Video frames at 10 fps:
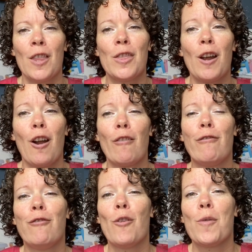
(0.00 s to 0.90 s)
There are
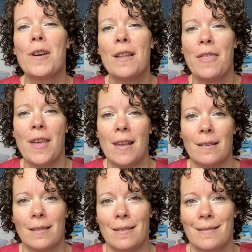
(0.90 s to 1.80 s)
4
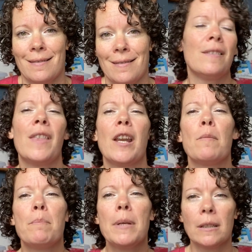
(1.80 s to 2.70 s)
things that are
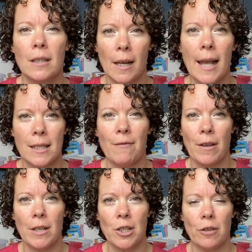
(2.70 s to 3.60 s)
built on as a
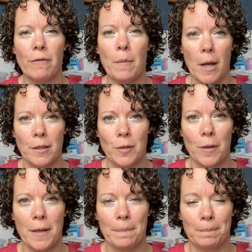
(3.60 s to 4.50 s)
foundation for Montessori: